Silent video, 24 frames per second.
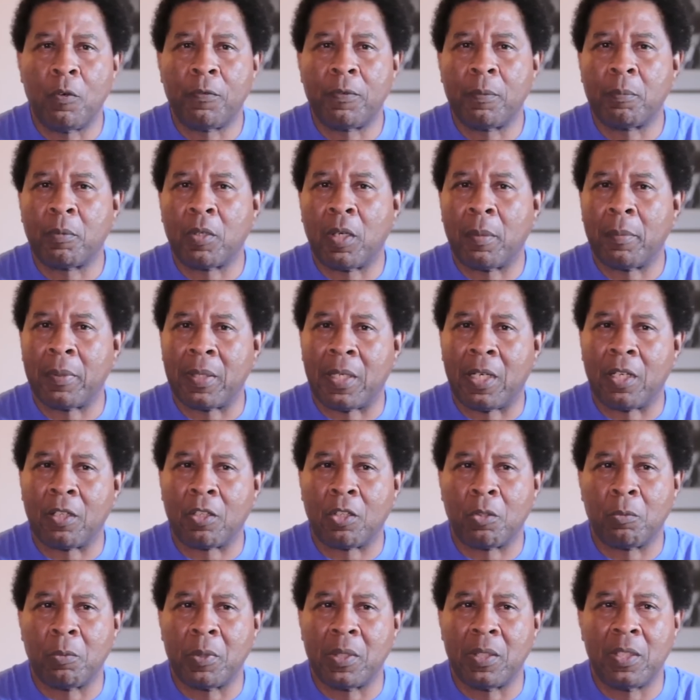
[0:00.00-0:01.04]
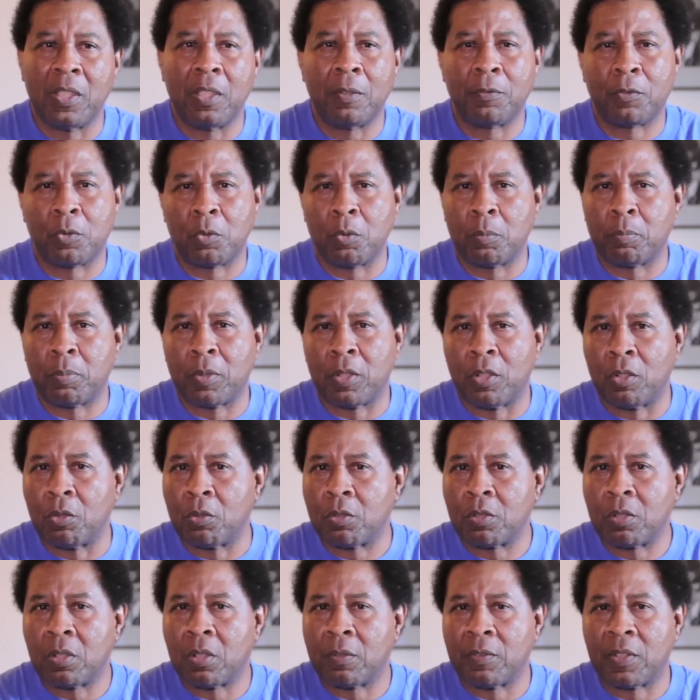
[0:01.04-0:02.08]
from coming out because we live through
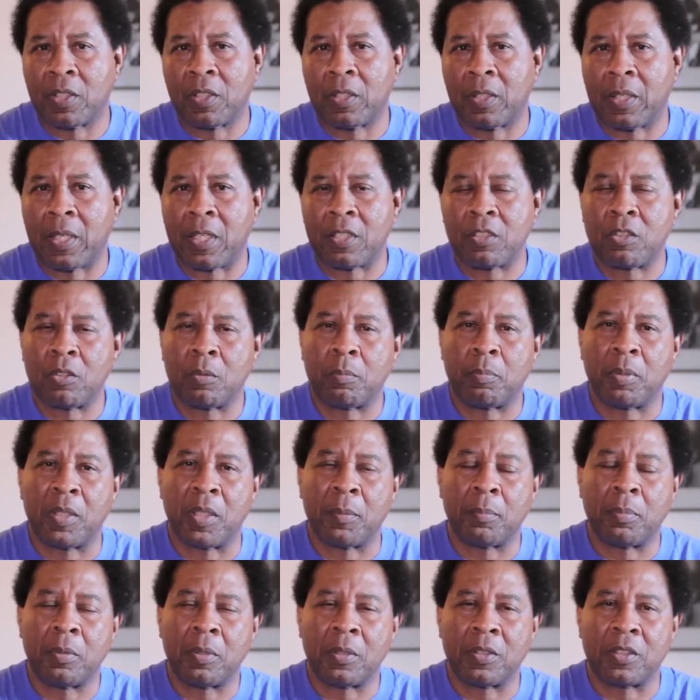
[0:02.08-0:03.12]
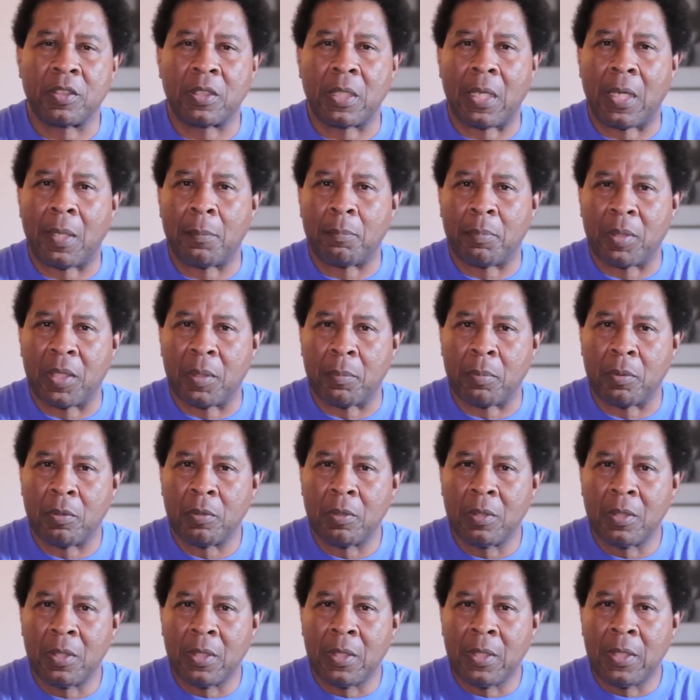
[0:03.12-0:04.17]
pollution of international paper and Scott paper.
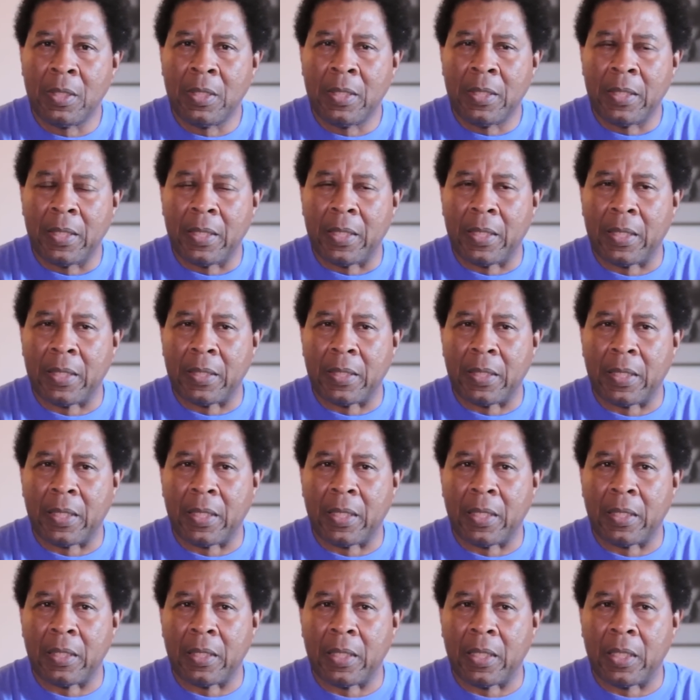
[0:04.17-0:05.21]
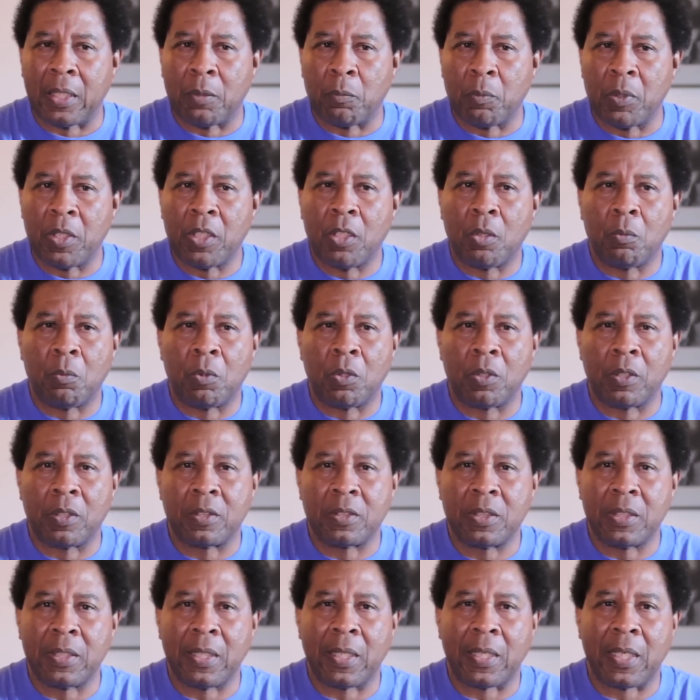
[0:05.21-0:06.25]
And, and, and we don't want to
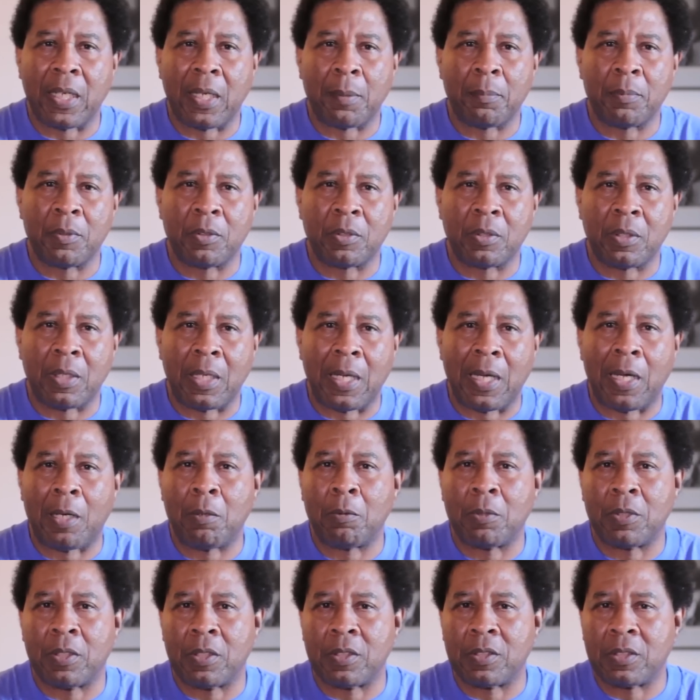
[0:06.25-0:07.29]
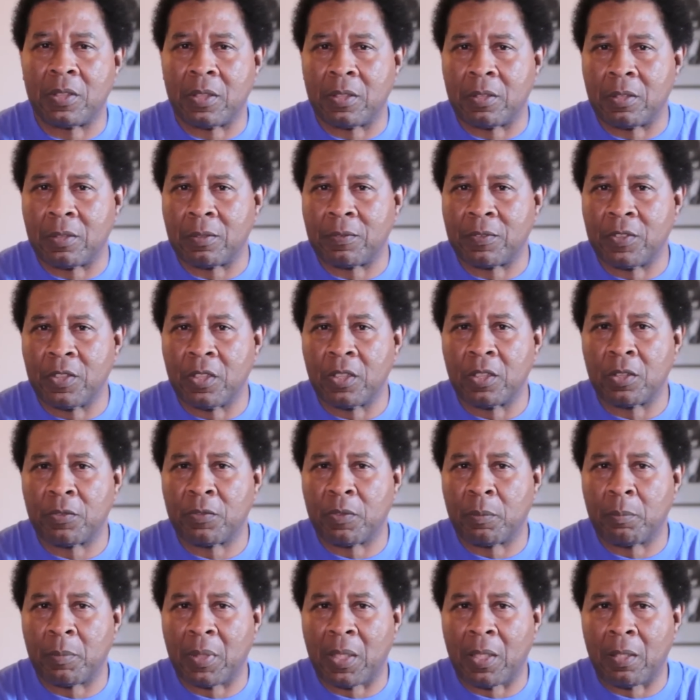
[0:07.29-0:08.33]
see that happen to our descendants years
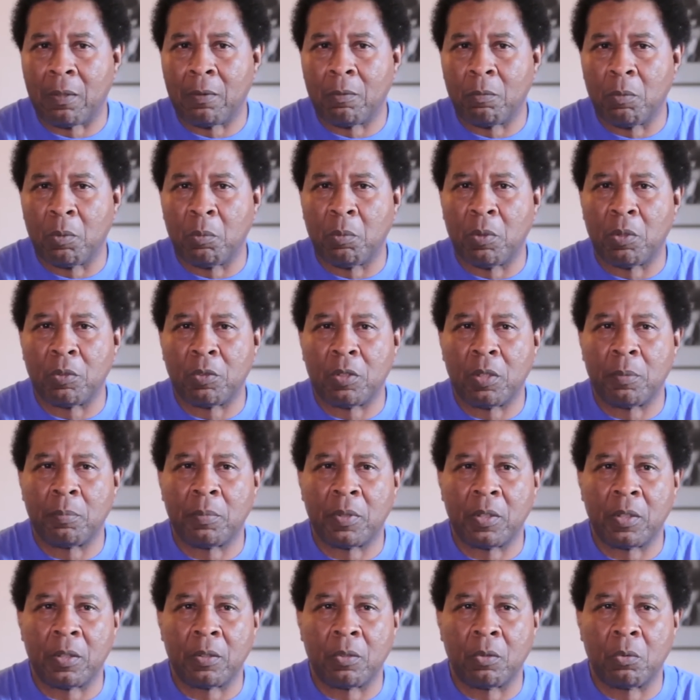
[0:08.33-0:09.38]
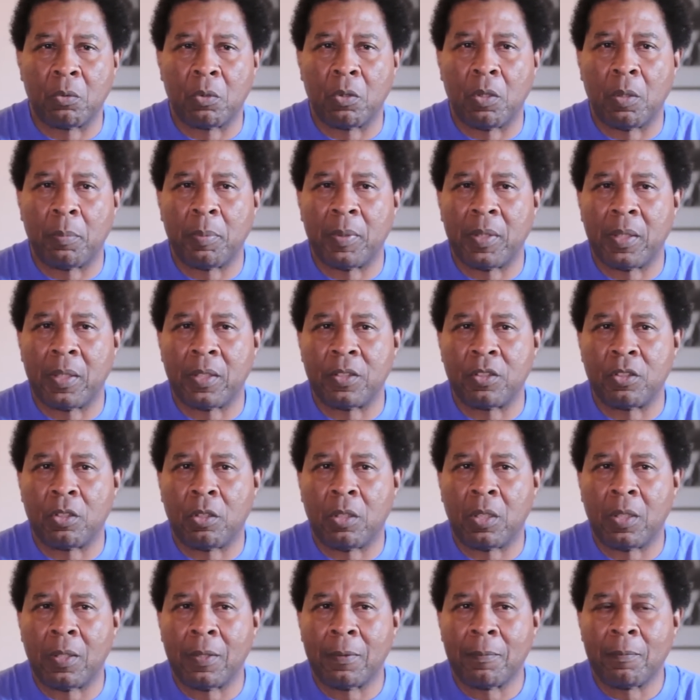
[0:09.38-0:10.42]
from now. We want them to grow up and
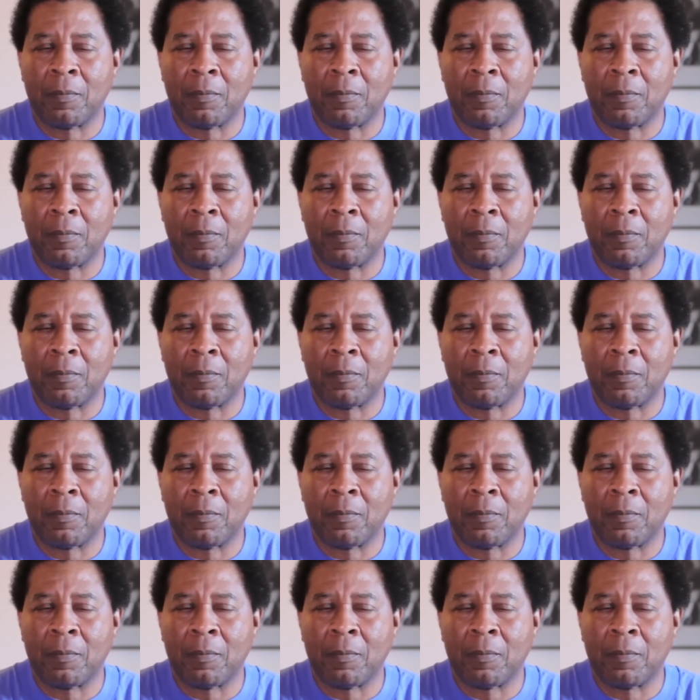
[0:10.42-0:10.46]
enjoy